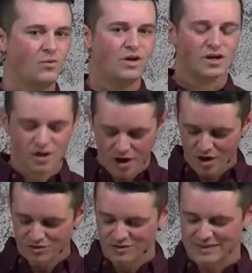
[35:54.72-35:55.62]
We are
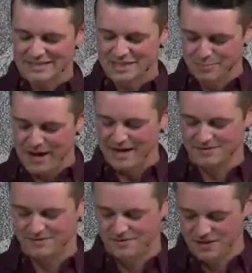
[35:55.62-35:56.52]
called to
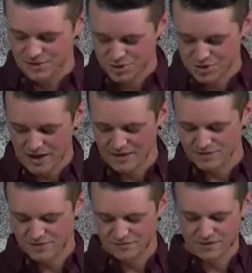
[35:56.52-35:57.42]
expect tears,
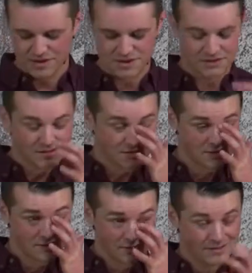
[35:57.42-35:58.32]
trials, and
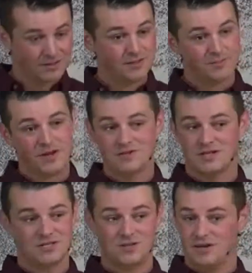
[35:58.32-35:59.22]
afflictions. Paul
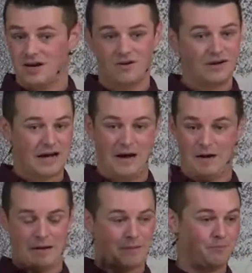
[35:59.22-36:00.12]
says, you know,
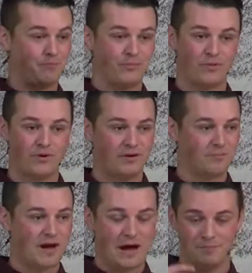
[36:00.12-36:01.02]
I'm pouring,
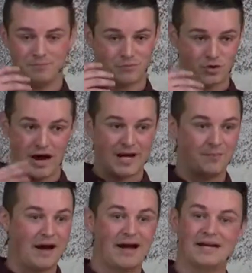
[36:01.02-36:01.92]
my, I'm crying my